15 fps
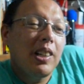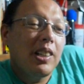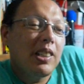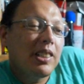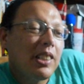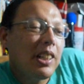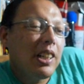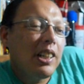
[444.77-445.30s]

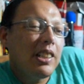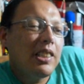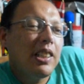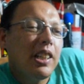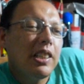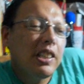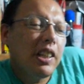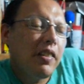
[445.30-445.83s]
because the guy
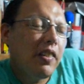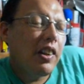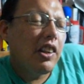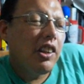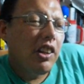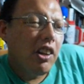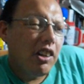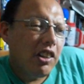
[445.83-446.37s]
said something
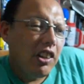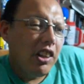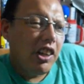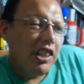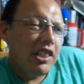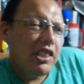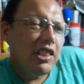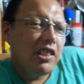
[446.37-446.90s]
along the
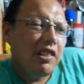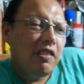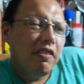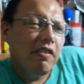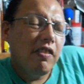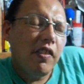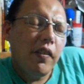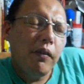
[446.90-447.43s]
lines
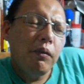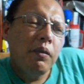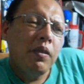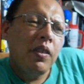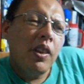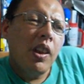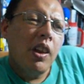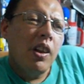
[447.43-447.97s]

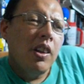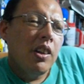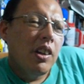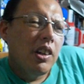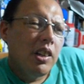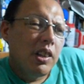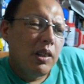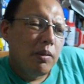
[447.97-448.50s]

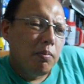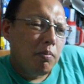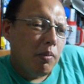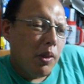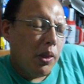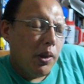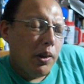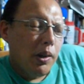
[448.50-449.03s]
of um,
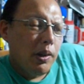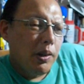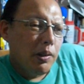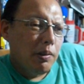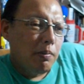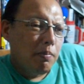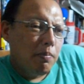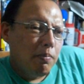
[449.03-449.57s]

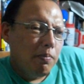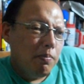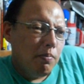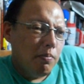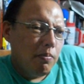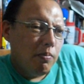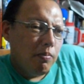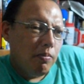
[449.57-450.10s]
the
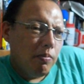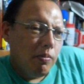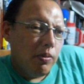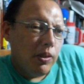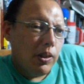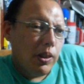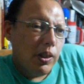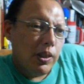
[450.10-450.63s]

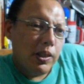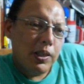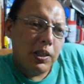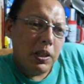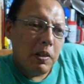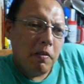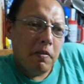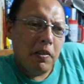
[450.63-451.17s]
the
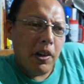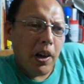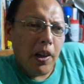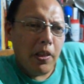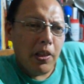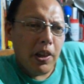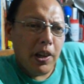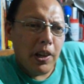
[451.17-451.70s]
stuff
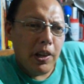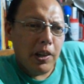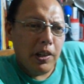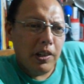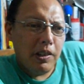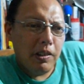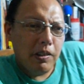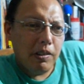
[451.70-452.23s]
that they
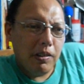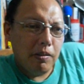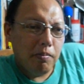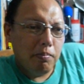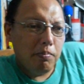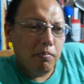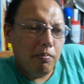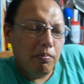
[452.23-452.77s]

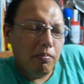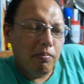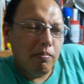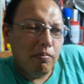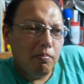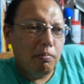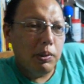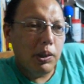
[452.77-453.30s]

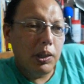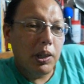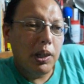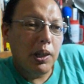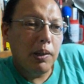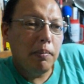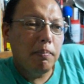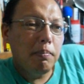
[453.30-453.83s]
put
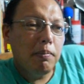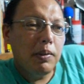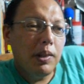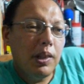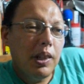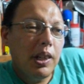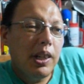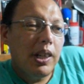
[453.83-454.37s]
up
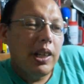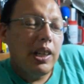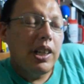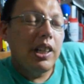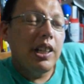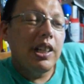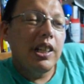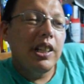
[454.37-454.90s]

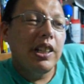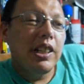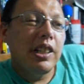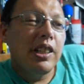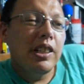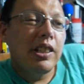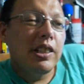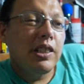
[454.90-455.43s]

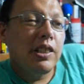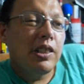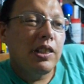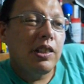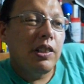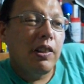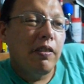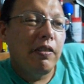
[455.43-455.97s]
is
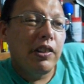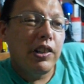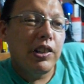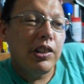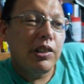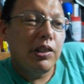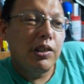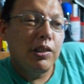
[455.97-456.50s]

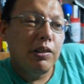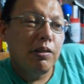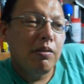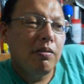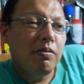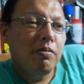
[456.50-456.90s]
official